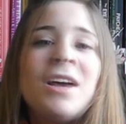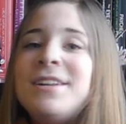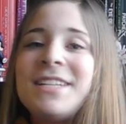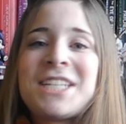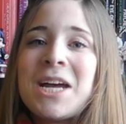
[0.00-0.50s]

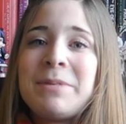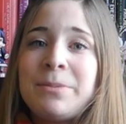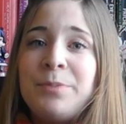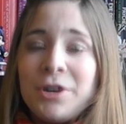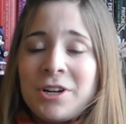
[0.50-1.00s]
This time it's a
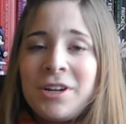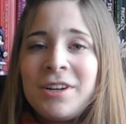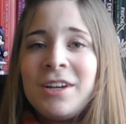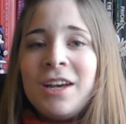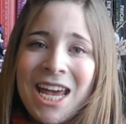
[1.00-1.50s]
book.
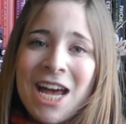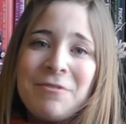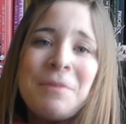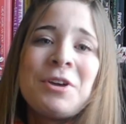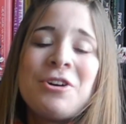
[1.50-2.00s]

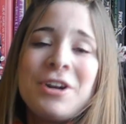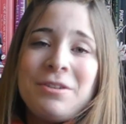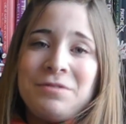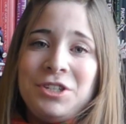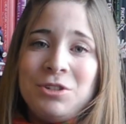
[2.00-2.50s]
Have you ever heard
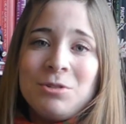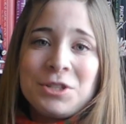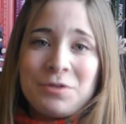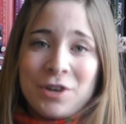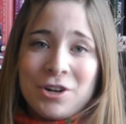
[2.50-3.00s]
of
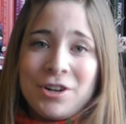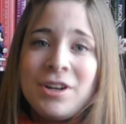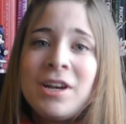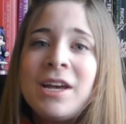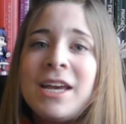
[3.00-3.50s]
Jules
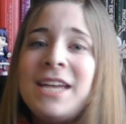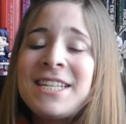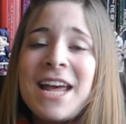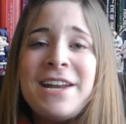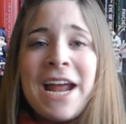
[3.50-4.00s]
Verne?
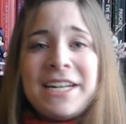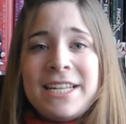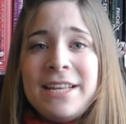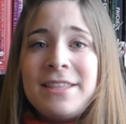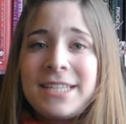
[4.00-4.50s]
He's that
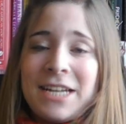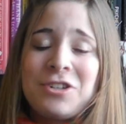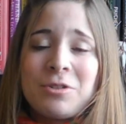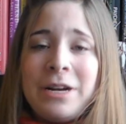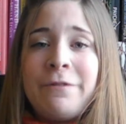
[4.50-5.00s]
19th
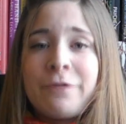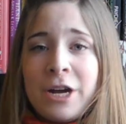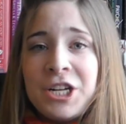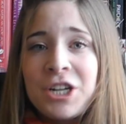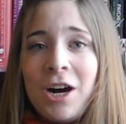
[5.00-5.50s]
century
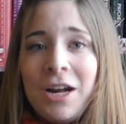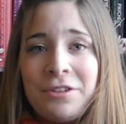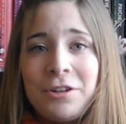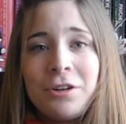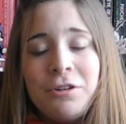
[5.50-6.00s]
French
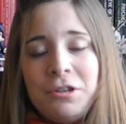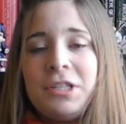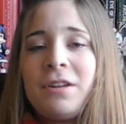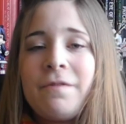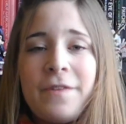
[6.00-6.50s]
author
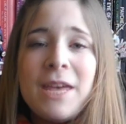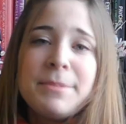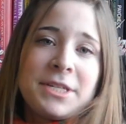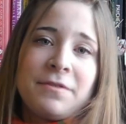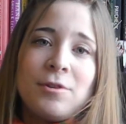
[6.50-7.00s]
who's
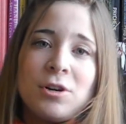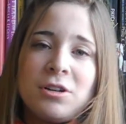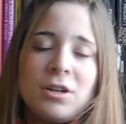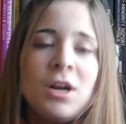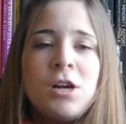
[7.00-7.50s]
famous
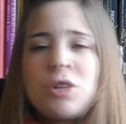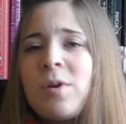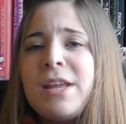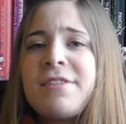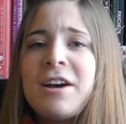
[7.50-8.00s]
for
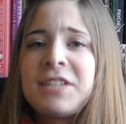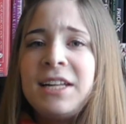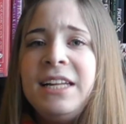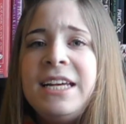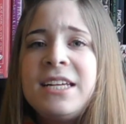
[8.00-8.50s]

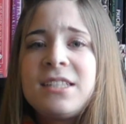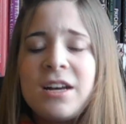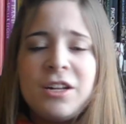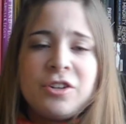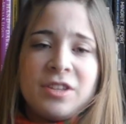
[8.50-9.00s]
20,000 Leagues
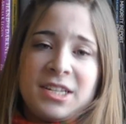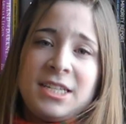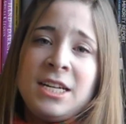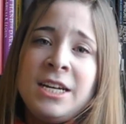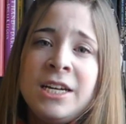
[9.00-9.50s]
Under the
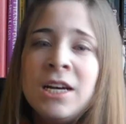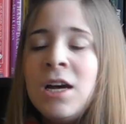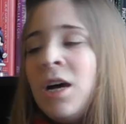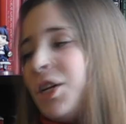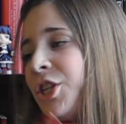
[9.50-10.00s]
Sea,
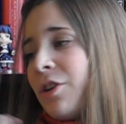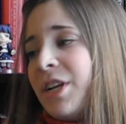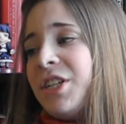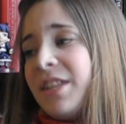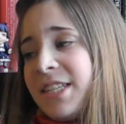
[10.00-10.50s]

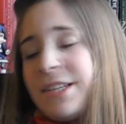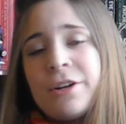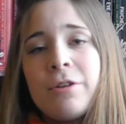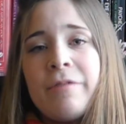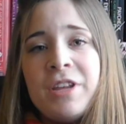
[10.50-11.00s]
Journey to the
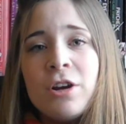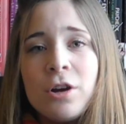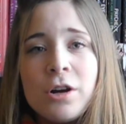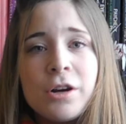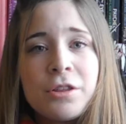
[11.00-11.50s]
Center of the
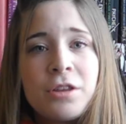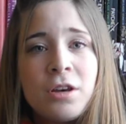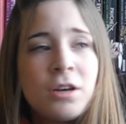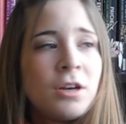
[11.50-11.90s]
Earth.